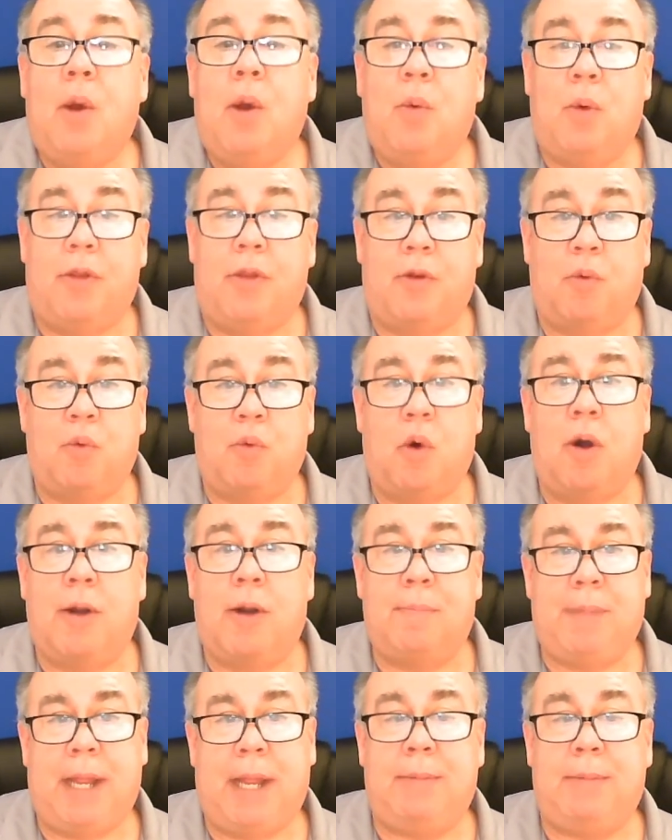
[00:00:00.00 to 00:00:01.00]
With
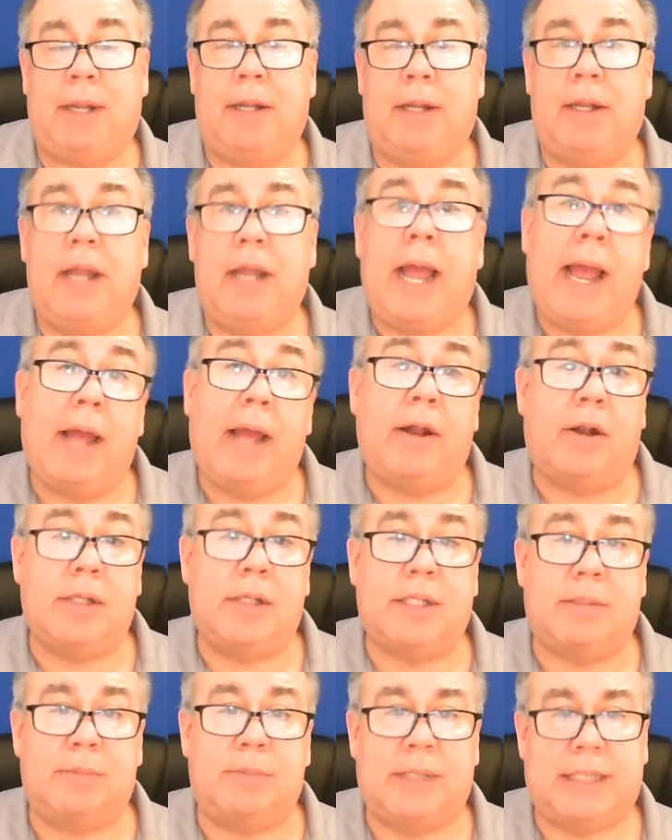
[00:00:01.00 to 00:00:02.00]
Aurora Payment and our
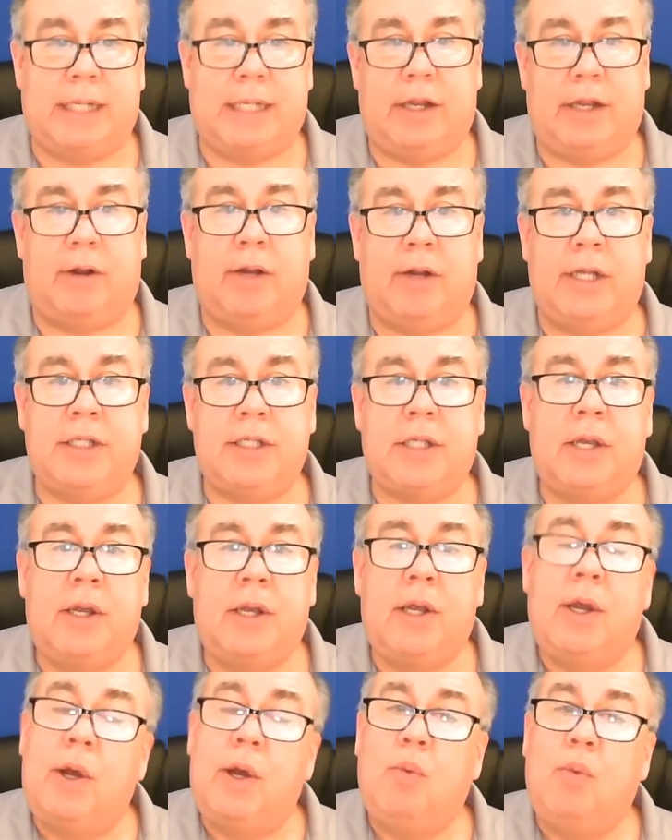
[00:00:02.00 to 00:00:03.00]
subsidiaries,
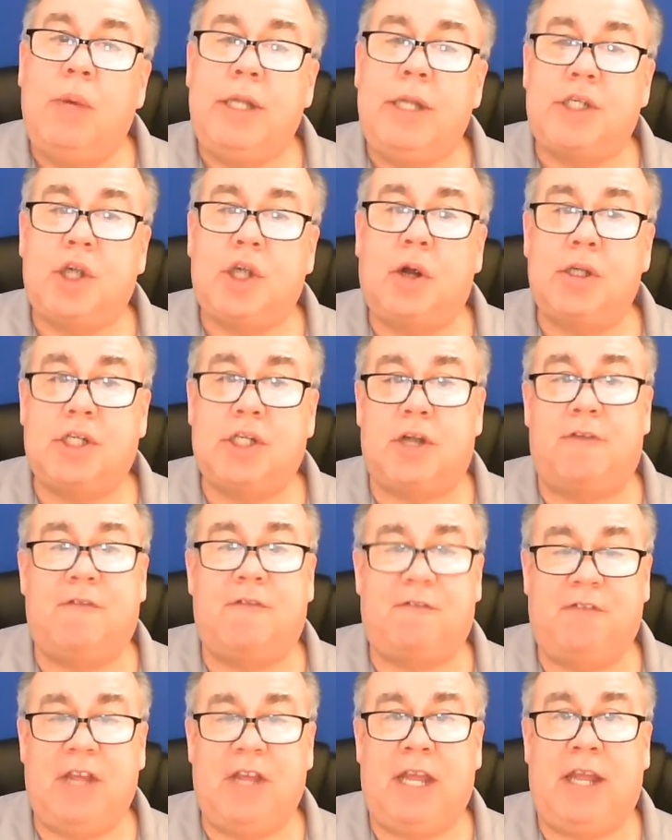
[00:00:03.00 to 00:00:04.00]
we charge a
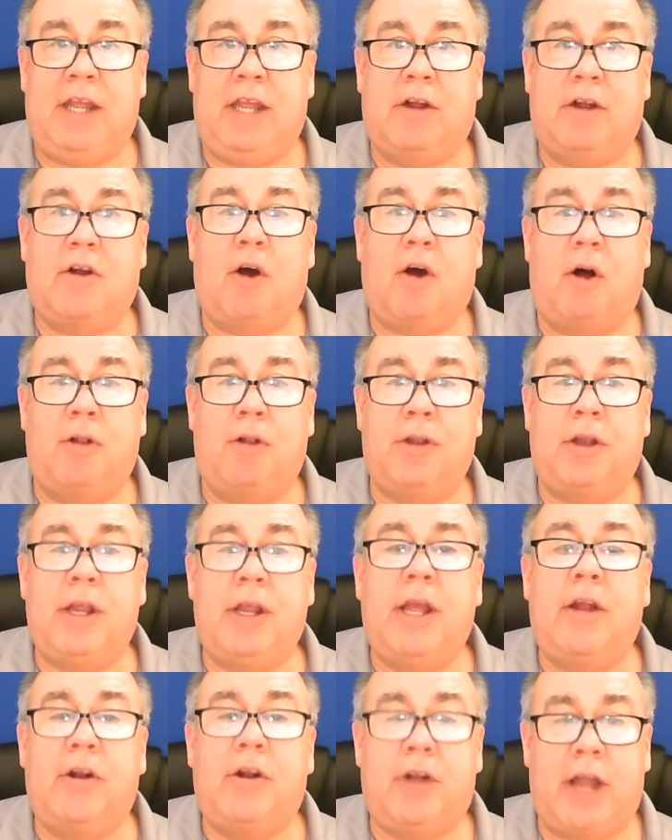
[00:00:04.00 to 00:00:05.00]
fee called an
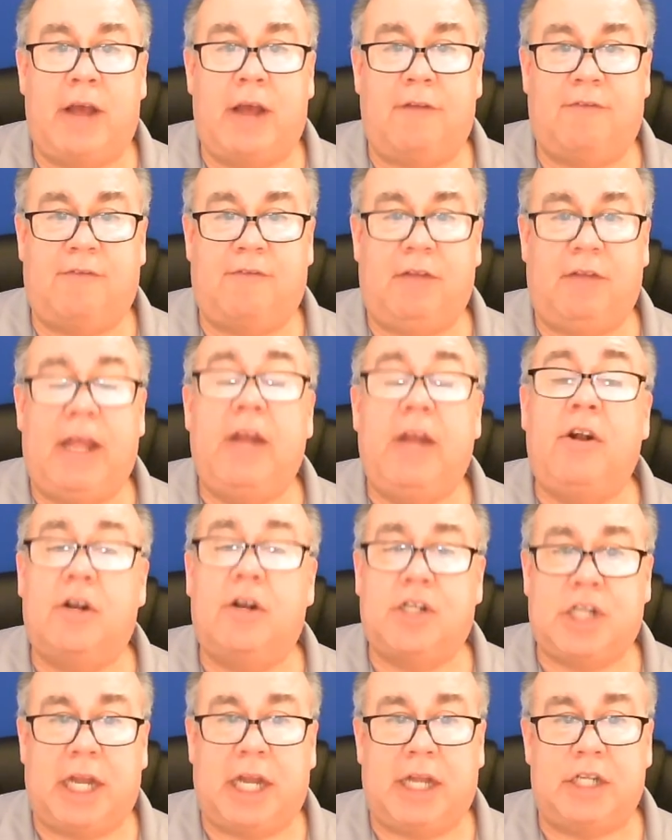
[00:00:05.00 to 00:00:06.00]

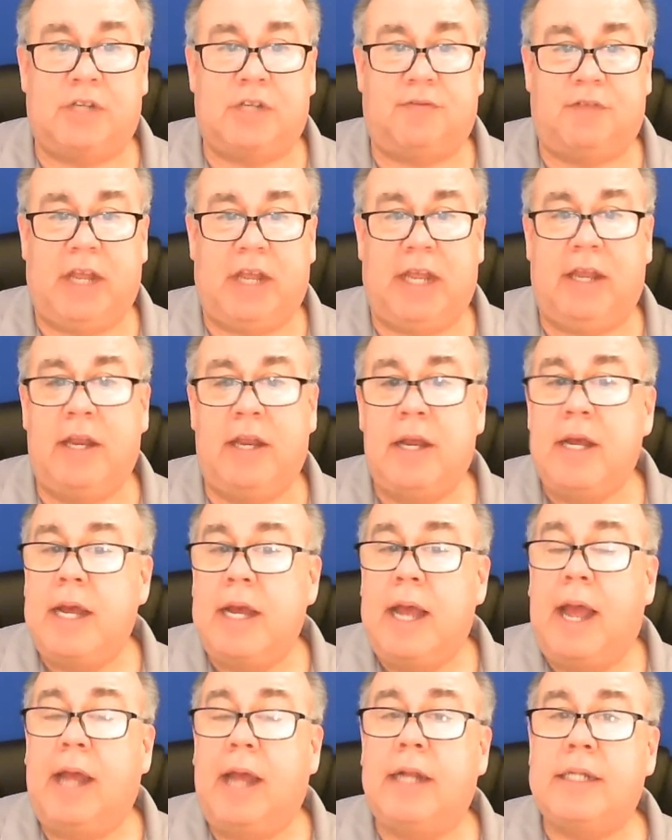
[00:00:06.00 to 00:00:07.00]
interchange fee,
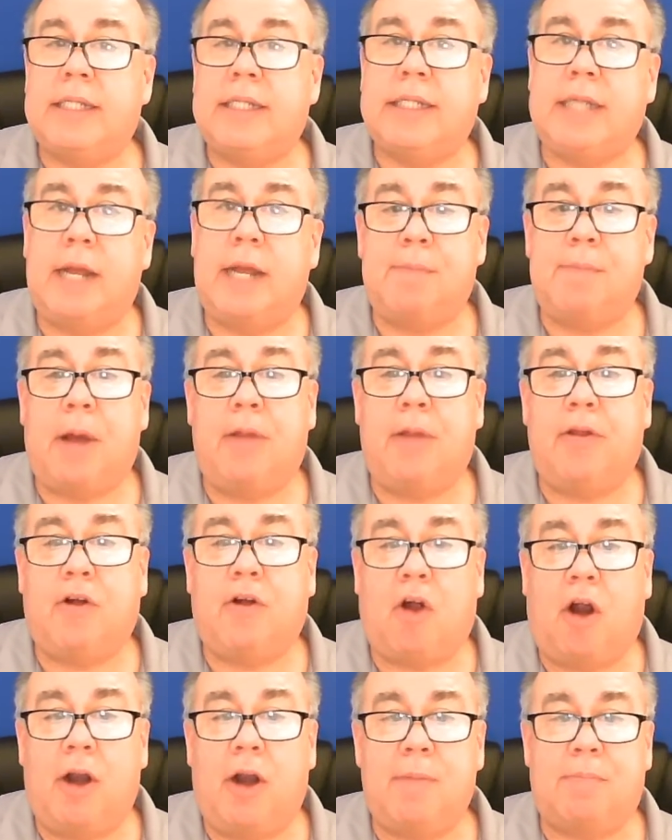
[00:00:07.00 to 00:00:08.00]
and it's set by the
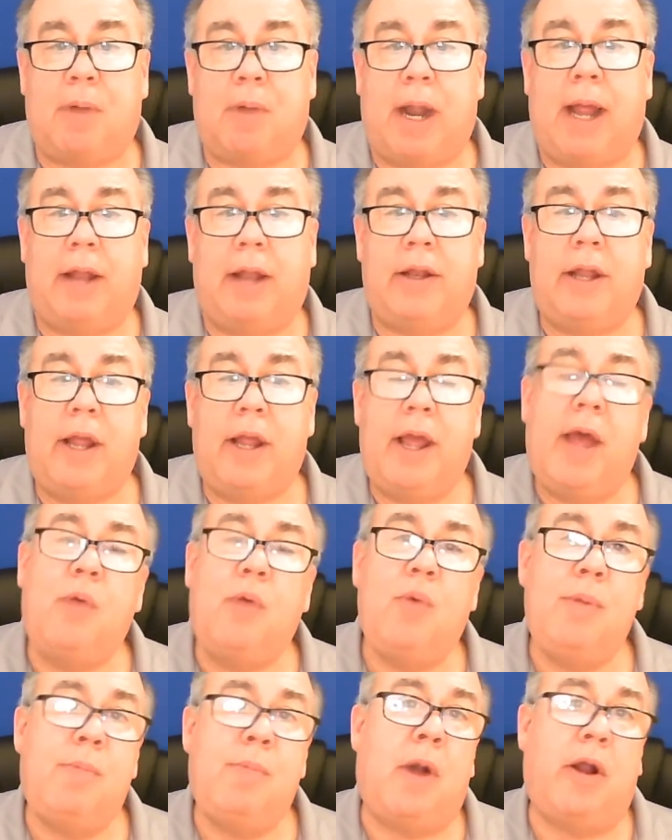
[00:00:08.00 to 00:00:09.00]
card brand,
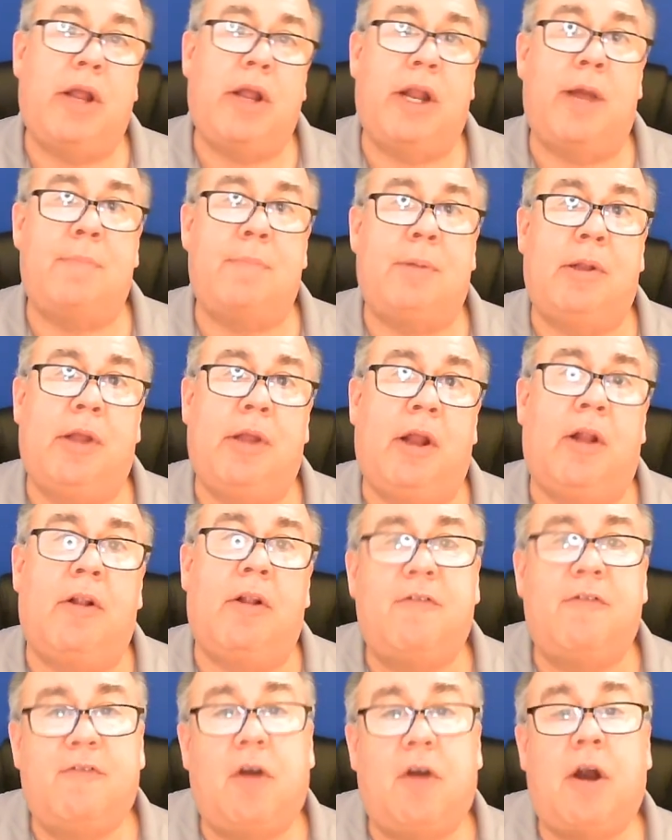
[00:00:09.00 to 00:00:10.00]
and we mark it up a
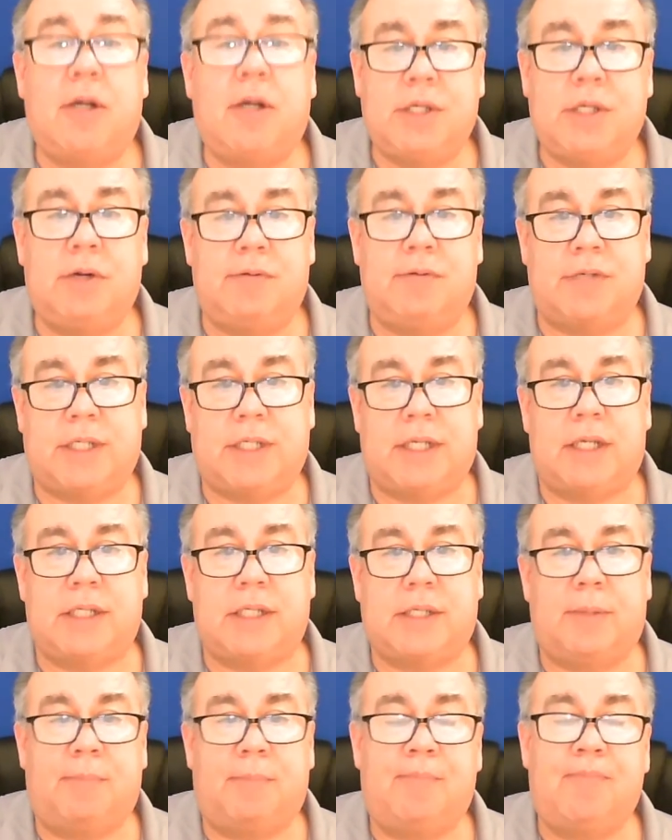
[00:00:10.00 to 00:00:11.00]
little for our
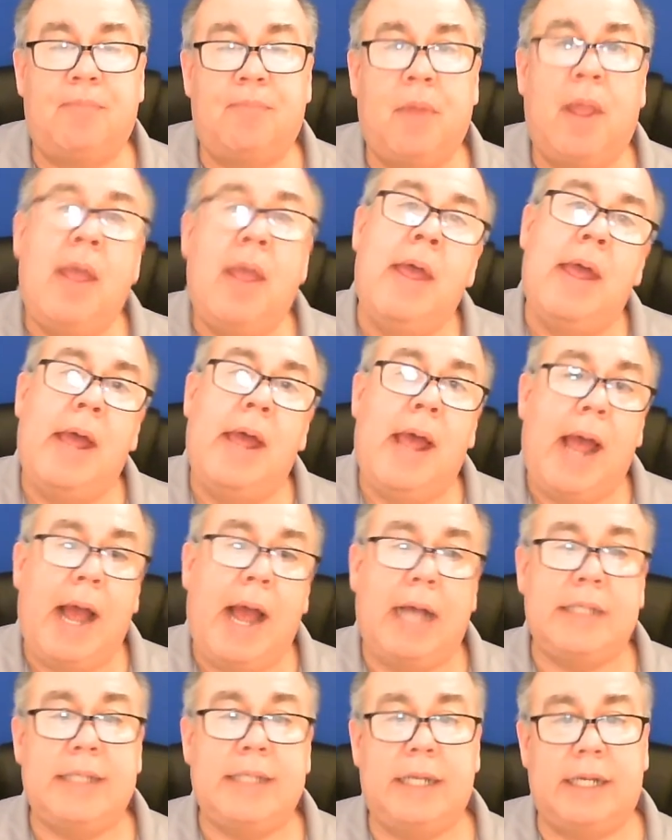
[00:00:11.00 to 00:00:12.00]
services.
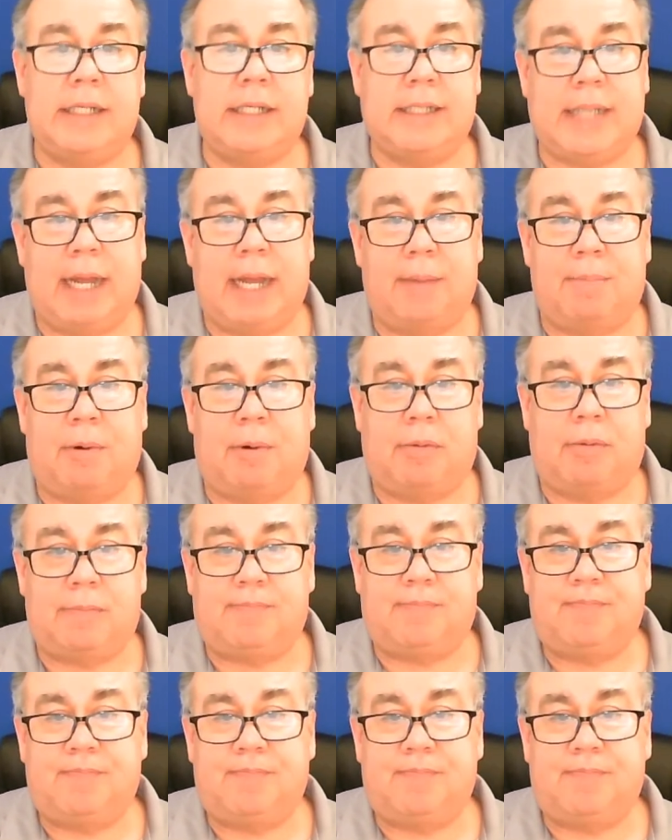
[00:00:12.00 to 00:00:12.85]
As an example,